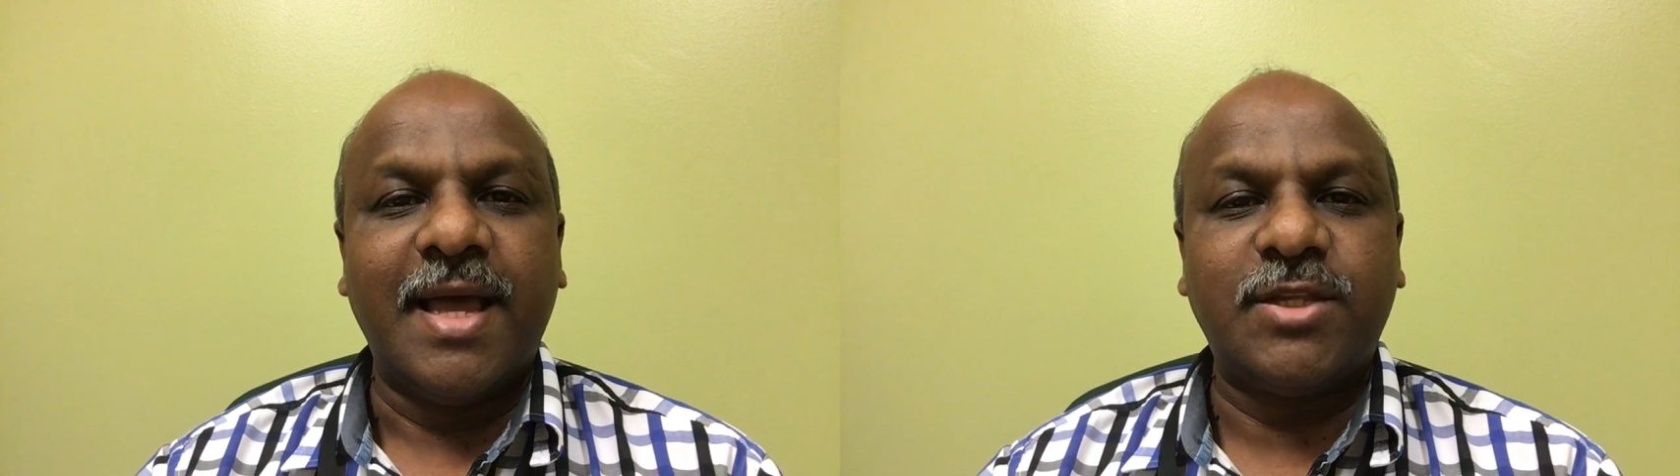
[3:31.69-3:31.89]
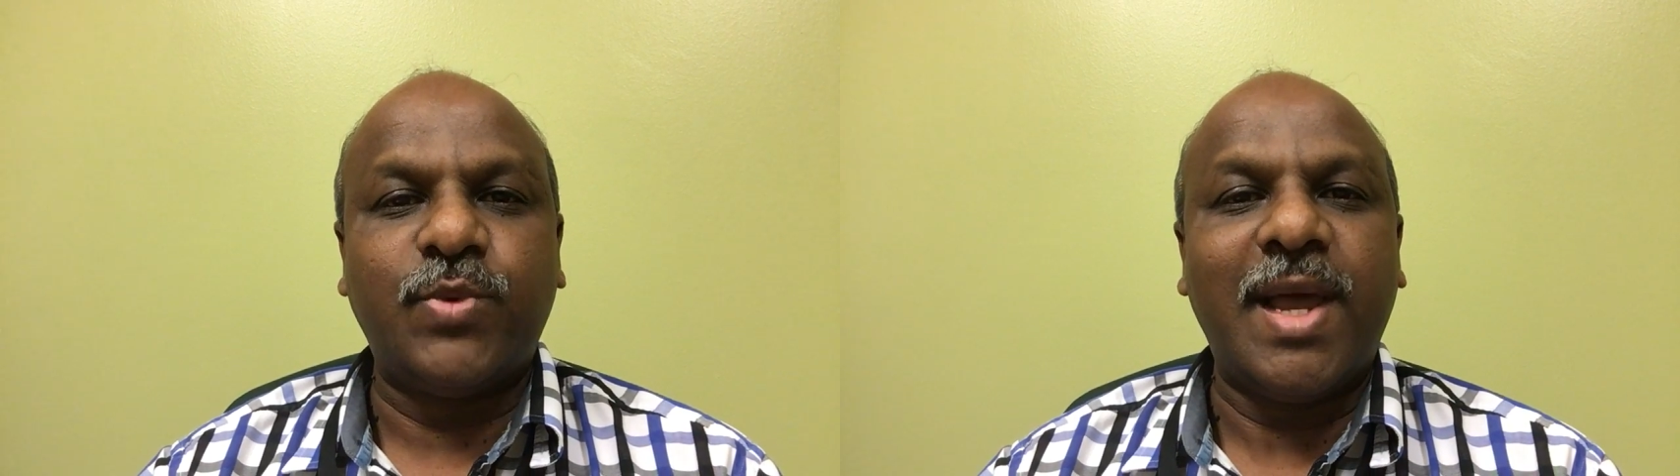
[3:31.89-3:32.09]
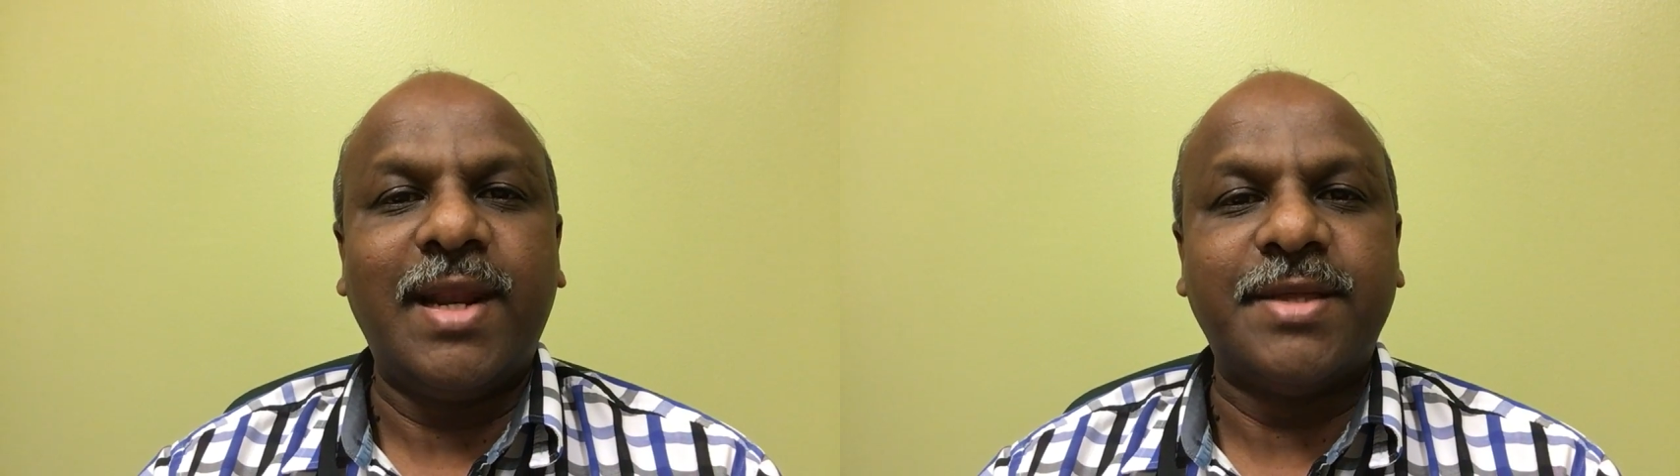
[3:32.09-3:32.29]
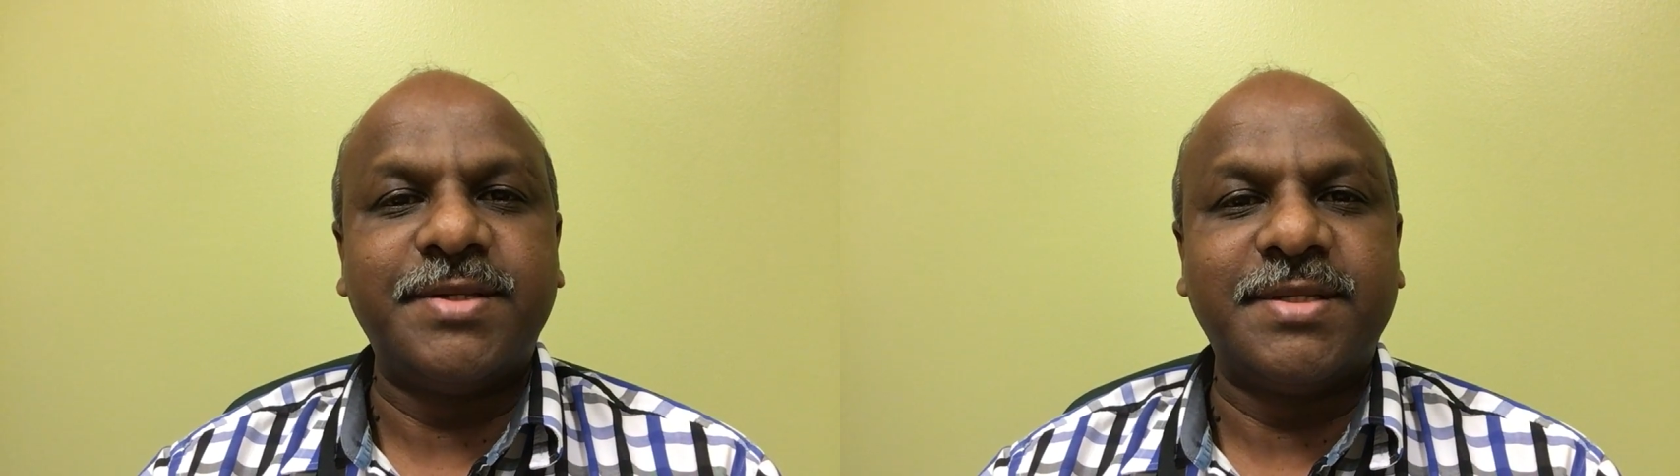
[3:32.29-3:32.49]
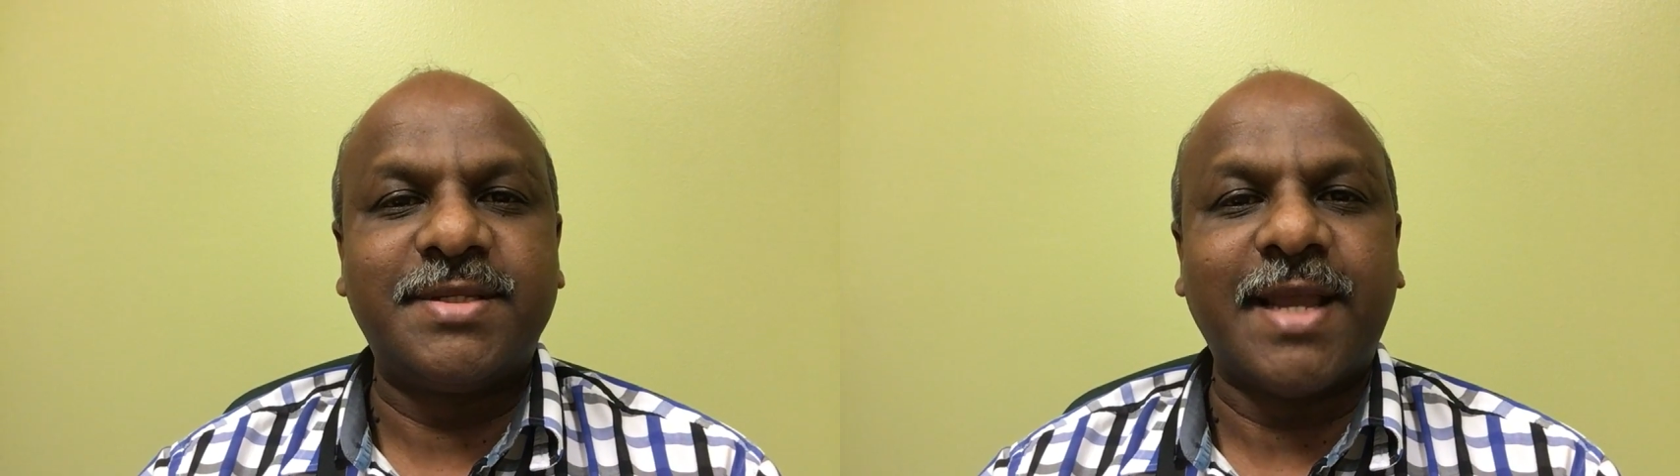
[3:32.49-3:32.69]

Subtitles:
as well as its